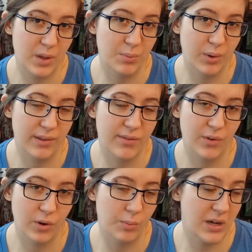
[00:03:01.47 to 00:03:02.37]
of the books
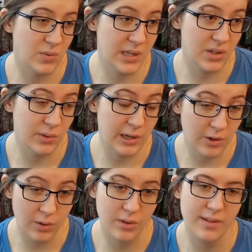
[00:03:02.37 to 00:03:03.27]
for my 2020
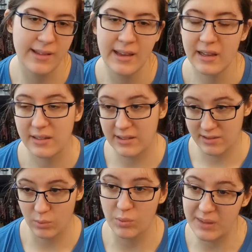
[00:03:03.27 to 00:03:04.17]
goals.
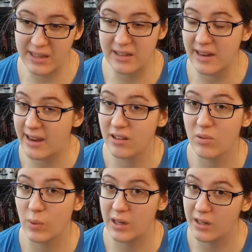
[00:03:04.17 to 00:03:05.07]
This will be the
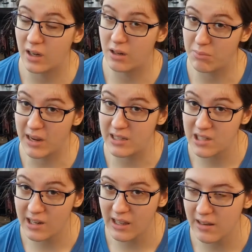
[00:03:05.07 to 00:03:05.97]
next one on my
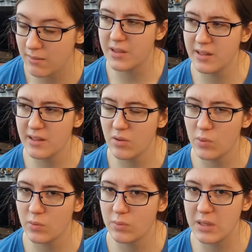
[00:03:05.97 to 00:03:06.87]
docket. I think this
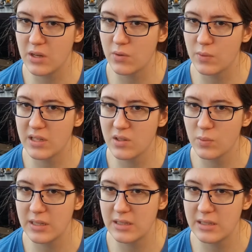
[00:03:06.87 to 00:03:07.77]
one will be
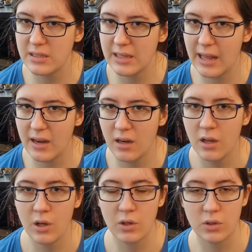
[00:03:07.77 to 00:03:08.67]
Rincewind again,
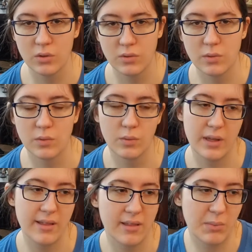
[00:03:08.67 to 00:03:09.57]
who
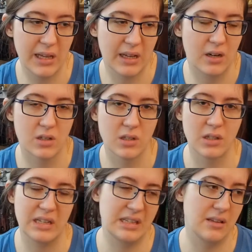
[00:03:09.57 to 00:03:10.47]
was the main character
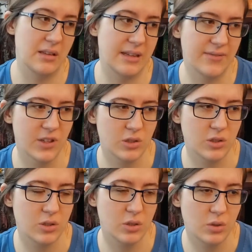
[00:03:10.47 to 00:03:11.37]
in the
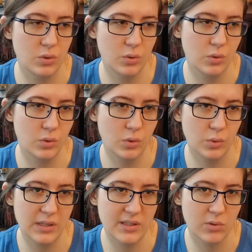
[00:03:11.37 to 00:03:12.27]
first
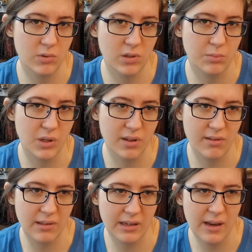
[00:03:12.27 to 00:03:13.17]
two Discworld
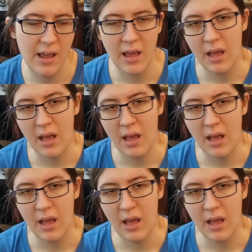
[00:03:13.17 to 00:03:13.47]
books, and